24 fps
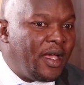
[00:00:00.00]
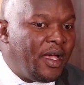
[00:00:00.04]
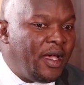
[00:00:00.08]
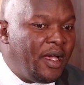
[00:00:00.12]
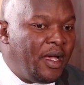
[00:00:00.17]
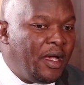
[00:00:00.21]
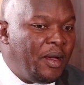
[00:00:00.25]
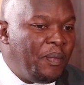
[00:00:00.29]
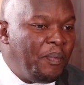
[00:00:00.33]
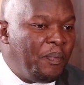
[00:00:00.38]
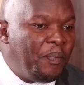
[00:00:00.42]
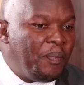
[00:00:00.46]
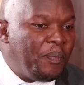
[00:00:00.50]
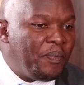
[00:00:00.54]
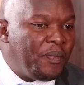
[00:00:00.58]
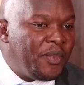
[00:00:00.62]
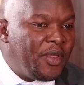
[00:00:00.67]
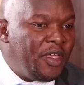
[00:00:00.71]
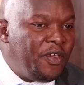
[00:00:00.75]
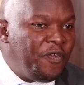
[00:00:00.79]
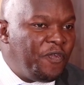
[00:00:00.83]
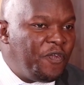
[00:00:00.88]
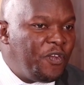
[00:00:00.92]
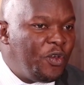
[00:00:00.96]
um,
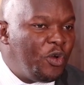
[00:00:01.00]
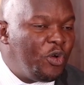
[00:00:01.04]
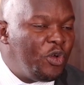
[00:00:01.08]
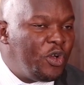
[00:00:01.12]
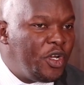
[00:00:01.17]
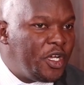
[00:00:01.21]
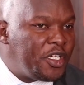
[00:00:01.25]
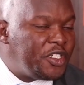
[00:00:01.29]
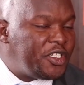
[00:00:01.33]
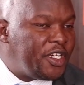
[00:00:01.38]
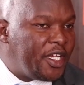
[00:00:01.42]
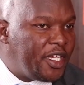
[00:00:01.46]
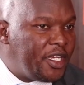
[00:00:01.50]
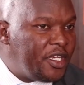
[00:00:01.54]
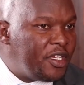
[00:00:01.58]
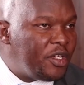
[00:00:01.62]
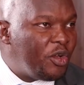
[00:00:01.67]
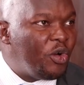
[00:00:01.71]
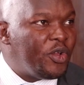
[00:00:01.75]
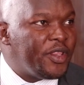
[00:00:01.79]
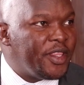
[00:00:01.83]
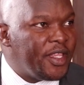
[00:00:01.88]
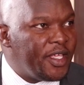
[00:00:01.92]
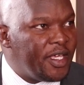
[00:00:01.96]
if you're going to trade
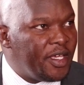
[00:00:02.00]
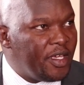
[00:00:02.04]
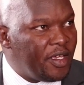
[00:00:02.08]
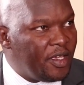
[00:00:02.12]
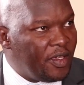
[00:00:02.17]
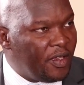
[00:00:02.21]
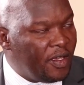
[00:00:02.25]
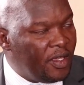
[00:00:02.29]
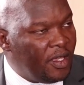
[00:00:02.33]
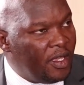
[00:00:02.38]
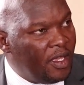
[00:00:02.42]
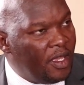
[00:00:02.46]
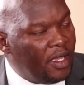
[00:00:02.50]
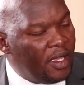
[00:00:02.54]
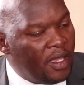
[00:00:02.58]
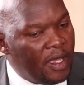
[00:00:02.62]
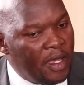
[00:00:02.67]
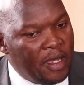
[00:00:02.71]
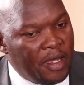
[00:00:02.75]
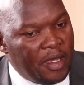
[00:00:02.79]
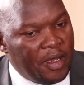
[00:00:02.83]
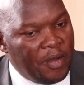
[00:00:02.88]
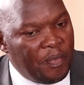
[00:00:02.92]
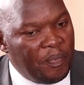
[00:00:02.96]
on the
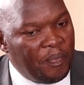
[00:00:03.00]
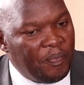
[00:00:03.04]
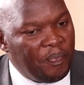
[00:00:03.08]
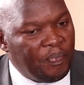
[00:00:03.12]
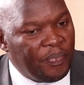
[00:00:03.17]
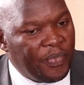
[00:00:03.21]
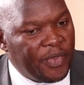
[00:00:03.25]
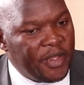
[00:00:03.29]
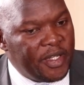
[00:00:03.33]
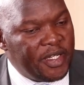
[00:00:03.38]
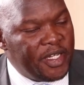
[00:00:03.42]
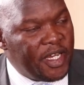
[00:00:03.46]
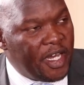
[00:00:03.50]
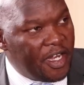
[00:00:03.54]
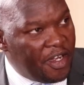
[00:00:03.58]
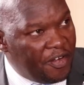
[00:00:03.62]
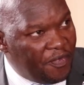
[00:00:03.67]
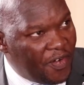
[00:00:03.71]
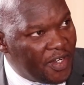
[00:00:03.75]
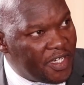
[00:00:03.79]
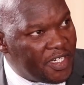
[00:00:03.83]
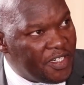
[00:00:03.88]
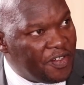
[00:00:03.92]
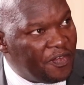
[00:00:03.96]
um,
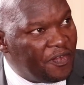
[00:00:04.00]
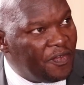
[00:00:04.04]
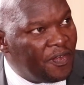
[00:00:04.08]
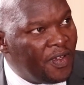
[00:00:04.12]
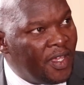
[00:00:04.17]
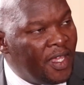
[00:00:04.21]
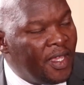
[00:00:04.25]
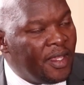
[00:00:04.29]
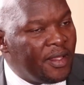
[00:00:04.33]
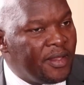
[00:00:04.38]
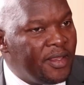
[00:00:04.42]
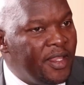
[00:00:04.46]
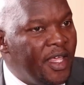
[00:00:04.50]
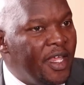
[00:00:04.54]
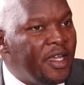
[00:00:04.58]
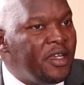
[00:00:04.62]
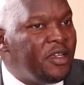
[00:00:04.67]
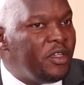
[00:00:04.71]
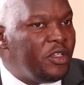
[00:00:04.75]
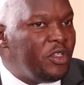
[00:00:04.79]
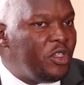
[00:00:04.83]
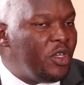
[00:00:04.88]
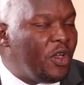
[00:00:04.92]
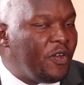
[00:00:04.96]
derivative,
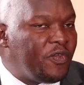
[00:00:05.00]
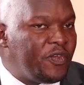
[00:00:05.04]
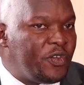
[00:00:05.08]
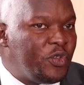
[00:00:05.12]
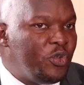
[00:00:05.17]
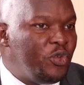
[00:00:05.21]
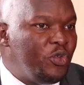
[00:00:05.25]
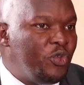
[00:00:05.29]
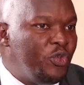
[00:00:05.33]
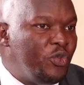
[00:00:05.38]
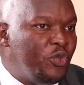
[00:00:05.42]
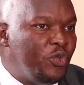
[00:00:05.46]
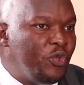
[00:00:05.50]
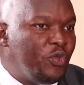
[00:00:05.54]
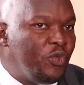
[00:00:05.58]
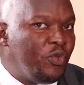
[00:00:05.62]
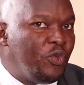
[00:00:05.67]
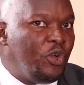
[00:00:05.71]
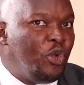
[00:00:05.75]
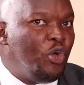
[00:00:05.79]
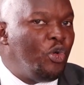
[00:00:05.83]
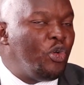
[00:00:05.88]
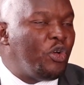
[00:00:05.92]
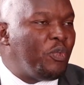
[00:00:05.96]
then you have to
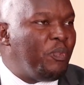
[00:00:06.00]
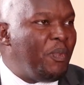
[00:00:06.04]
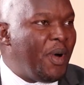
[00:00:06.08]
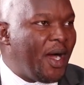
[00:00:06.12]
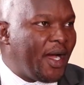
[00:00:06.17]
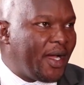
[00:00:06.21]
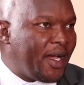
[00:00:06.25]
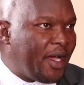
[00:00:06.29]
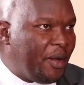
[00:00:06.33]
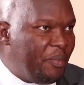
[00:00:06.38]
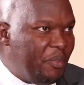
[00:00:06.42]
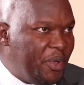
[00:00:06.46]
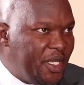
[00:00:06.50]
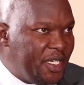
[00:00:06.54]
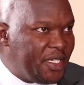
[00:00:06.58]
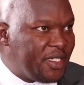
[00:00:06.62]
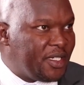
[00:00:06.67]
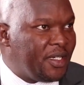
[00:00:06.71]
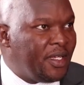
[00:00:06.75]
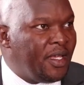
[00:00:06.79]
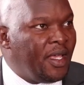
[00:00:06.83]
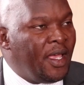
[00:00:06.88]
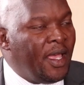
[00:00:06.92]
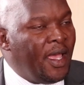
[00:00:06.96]
look back a
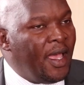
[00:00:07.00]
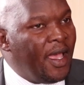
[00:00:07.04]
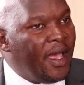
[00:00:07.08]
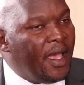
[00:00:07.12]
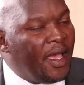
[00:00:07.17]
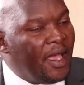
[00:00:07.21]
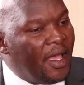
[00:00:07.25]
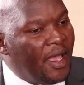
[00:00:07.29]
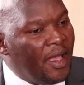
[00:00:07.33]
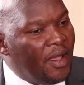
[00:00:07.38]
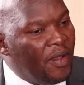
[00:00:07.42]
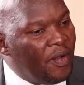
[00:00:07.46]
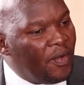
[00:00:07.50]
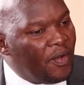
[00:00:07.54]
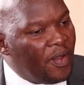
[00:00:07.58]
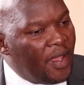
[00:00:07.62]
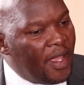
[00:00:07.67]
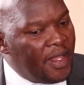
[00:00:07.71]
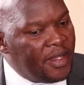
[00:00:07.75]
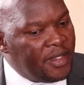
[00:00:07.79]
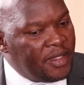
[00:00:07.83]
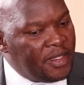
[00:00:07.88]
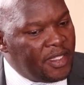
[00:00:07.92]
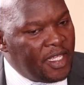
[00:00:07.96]
bit
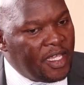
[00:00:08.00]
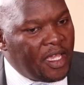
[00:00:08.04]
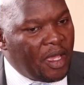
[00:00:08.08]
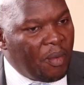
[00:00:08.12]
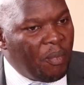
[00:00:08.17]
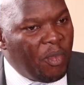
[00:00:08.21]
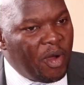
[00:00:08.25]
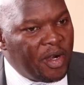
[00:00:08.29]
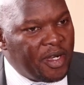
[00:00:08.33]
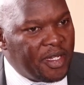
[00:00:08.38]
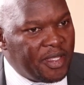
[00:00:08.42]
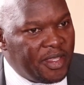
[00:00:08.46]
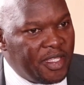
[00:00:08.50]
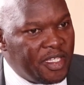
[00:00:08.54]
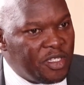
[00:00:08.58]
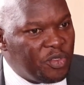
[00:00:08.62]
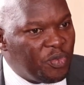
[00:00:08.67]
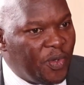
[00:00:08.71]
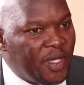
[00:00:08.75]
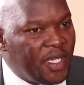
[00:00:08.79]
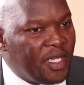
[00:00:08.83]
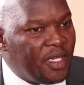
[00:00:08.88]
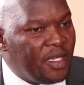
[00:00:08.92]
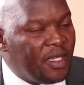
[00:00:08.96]
and think about it
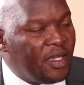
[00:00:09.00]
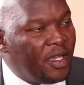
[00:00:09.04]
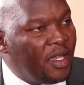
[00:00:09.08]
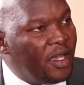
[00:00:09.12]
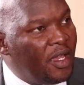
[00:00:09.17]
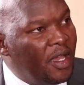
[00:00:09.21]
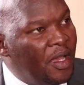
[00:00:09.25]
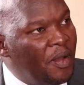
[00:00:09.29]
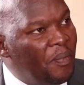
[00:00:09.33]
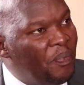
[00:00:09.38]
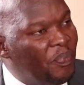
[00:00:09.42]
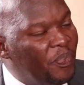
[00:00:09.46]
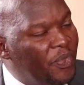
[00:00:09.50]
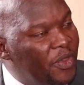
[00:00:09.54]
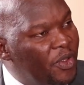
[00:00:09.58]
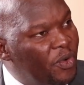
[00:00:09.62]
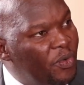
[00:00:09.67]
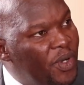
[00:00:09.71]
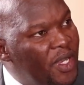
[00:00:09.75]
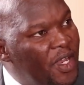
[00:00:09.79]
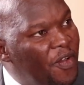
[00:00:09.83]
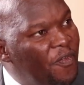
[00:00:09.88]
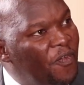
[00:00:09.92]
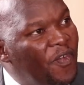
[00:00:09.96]
this way. Um,
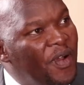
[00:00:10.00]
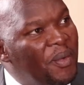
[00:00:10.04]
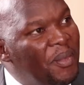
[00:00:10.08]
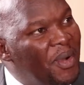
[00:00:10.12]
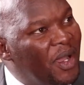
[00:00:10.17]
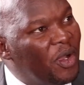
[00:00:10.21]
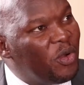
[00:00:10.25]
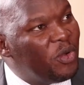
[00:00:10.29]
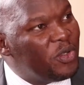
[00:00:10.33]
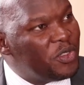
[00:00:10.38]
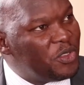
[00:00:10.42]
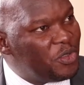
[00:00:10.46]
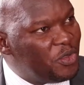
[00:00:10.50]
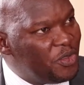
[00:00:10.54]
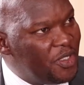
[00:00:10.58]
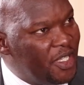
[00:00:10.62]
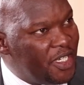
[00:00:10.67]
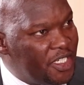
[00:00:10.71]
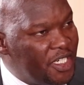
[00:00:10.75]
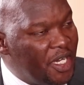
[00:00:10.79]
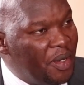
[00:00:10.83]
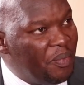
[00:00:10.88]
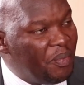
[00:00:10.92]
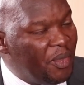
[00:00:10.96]
when a farmer goes to the
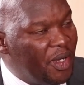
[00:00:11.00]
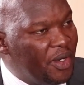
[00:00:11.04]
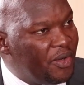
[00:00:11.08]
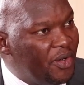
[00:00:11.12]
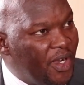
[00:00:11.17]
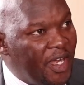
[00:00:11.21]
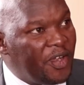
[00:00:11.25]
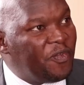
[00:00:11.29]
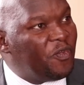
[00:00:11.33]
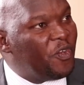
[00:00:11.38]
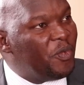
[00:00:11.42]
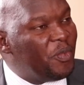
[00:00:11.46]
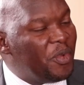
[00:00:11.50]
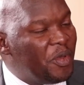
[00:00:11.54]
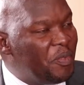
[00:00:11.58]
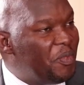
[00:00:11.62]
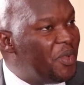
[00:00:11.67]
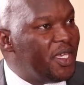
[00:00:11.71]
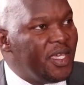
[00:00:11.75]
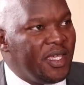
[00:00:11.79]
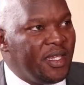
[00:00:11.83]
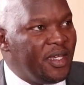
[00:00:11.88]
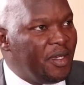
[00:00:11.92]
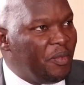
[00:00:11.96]
shamba, right from the
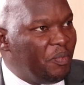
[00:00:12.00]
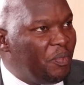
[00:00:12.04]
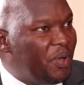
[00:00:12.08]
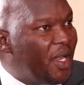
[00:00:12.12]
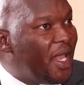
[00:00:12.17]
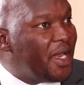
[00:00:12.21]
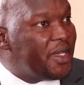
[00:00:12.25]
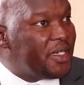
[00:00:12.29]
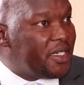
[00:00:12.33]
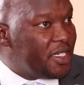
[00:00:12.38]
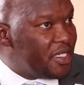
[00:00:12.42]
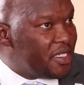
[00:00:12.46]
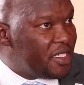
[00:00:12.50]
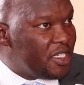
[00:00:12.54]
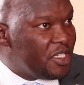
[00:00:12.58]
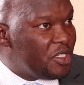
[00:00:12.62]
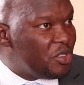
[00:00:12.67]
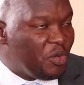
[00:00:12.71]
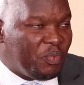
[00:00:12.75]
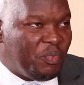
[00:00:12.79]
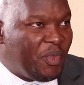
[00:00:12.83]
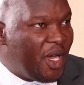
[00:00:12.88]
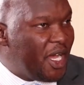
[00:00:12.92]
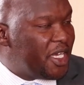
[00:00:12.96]
beginning, planting
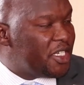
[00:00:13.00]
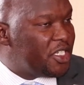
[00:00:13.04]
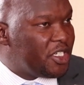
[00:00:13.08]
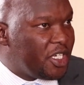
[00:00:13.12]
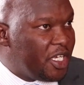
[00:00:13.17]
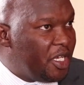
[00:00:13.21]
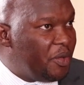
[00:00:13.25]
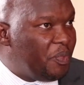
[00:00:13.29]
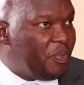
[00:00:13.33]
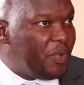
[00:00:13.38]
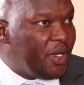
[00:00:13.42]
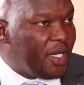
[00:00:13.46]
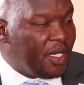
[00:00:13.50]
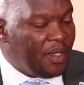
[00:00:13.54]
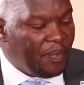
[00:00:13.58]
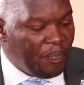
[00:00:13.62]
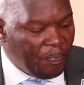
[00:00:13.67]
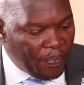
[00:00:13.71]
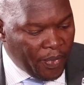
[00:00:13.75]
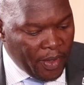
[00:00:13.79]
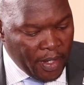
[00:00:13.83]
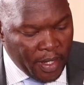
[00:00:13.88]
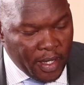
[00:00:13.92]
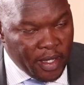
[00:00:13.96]
season, March, April,
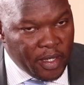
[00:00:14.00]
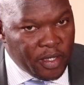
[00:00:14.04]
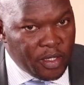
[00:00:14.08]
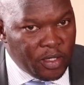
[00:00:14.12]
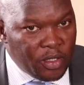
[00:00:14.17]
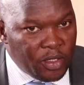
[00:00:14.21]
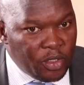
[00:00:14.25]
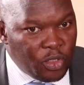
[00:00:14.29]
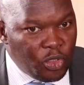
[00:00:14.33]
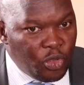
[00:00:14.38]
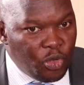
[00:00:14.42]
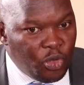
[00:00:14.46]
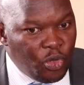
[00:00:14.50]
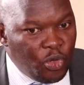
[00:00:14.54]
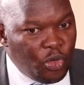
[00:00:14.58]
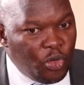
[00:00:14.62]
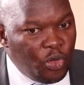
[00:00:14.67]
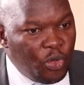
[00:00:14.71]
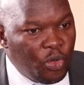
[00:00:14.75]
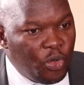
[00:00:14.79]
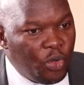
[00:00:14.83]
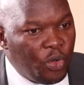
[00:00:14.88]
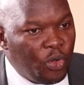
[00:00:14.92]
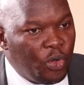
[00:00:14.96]
yeah.
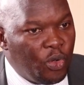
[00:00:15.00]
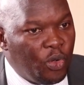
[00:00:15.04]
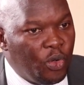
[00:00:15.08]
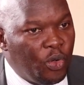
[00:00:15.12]
you,